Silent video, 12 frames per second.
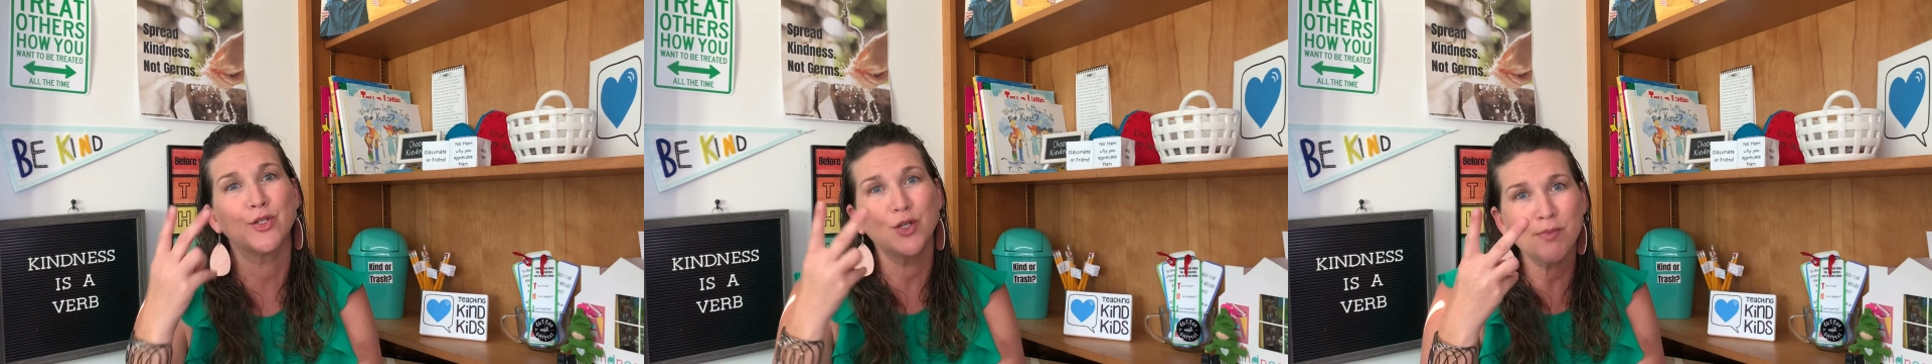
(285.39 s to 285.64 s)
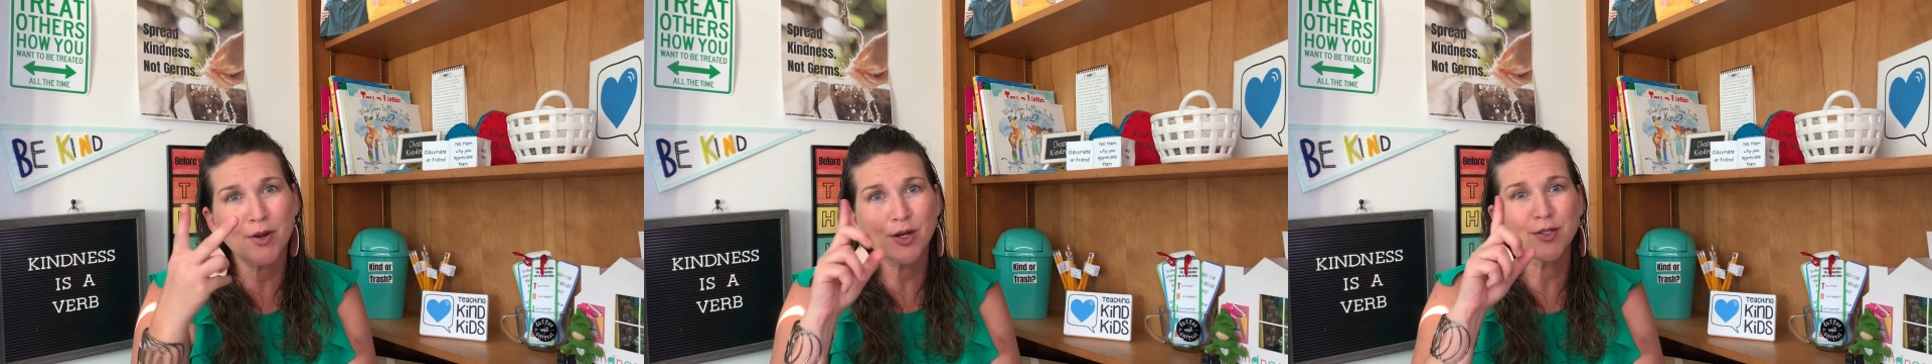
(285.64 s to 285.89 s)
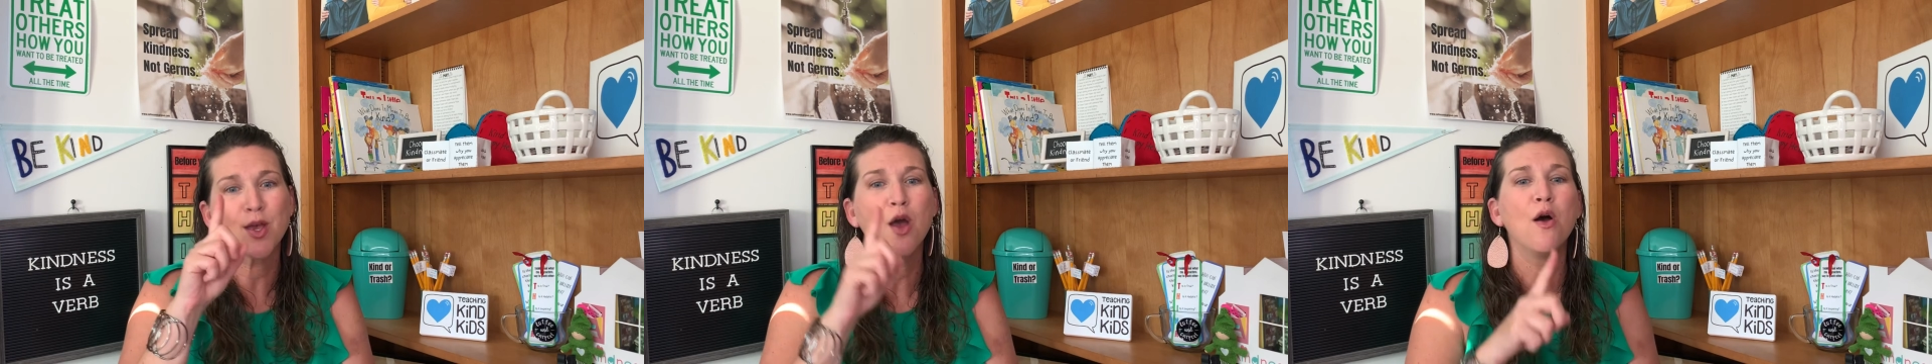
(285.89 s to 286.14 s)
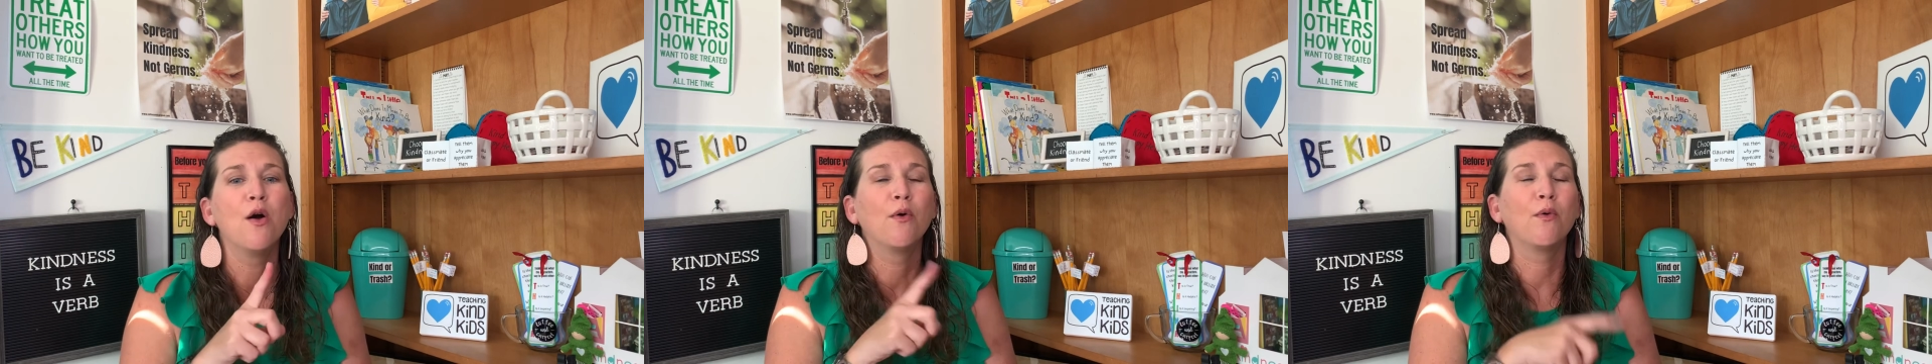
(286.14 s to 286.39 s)
2 birds,
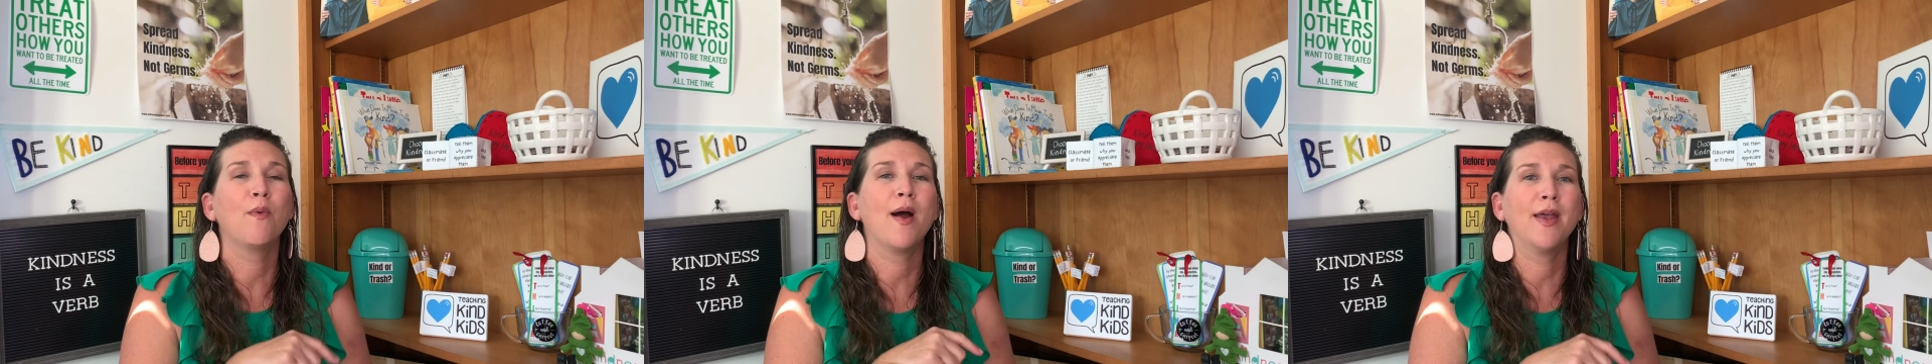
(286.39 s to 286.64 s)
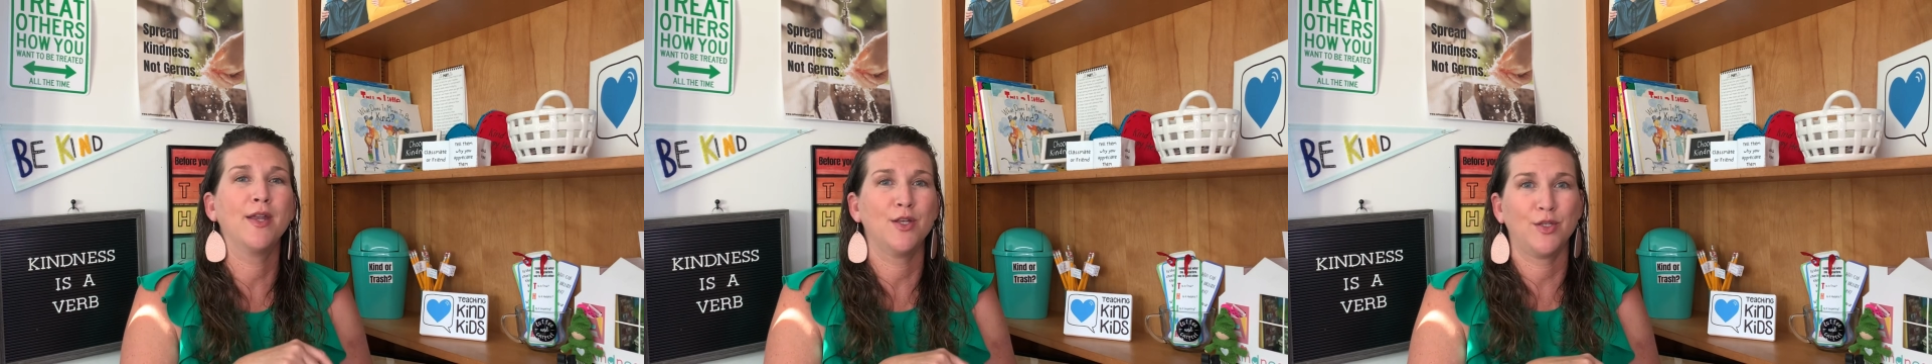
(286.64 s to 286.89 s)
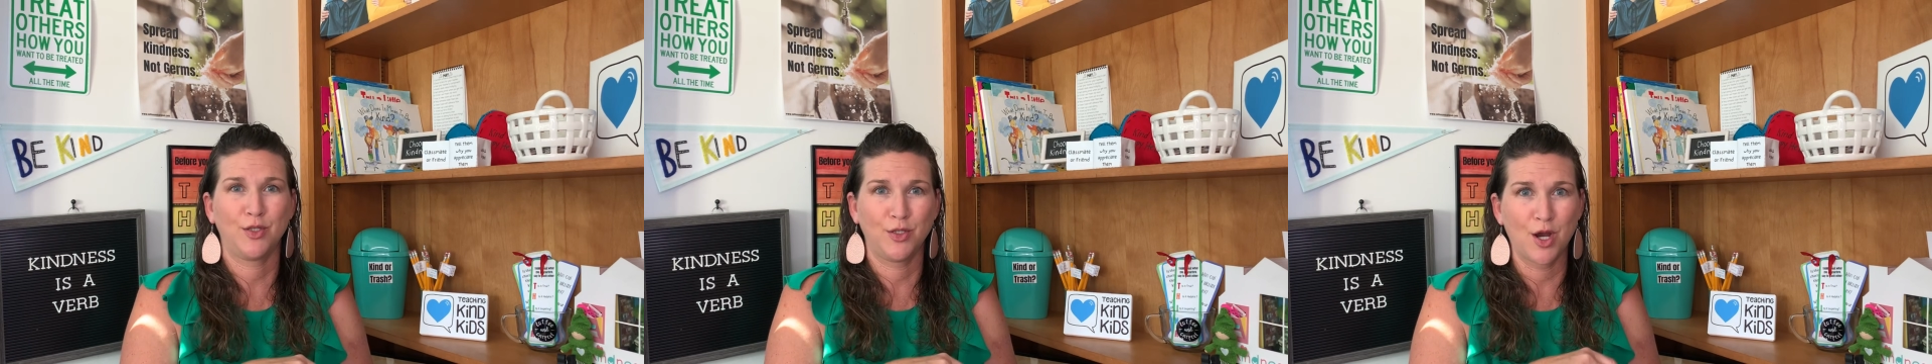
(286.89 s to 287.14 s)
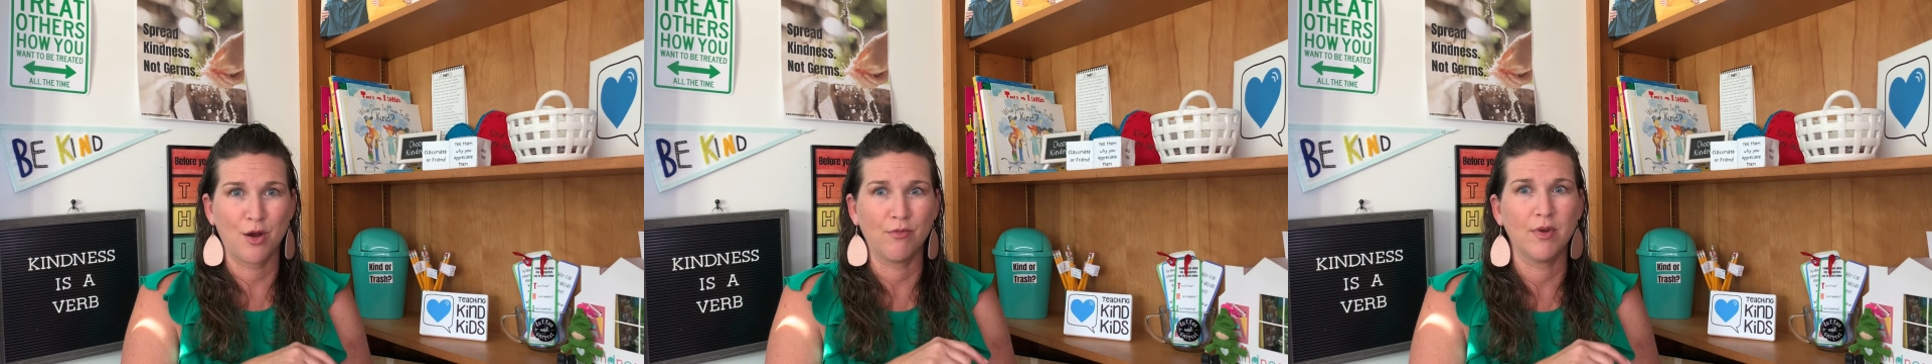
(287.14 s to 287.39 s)
1
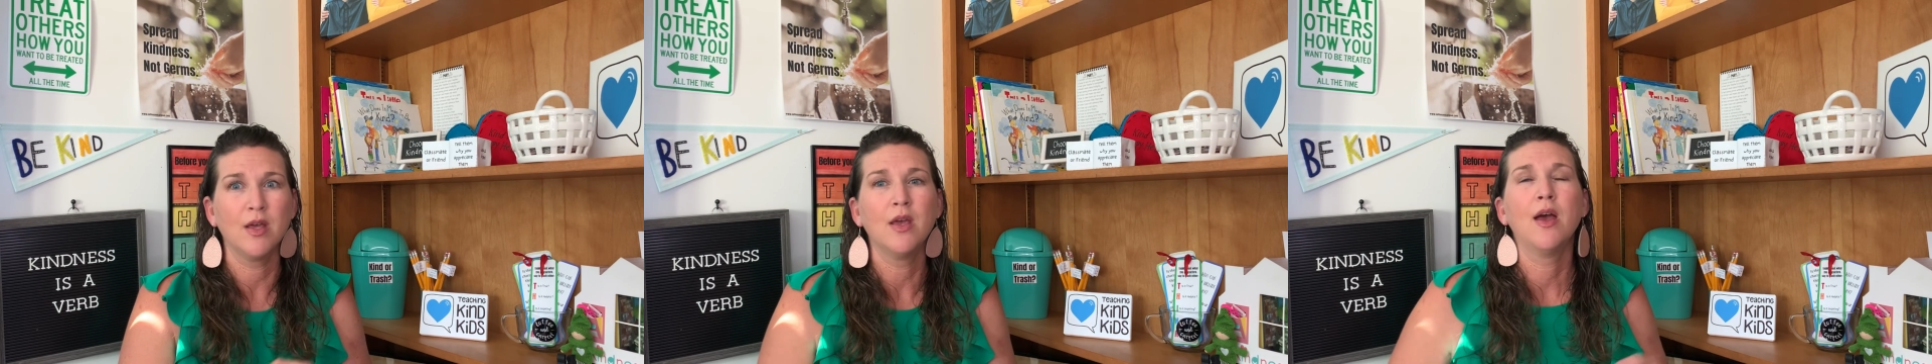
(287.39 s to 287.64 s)
stone.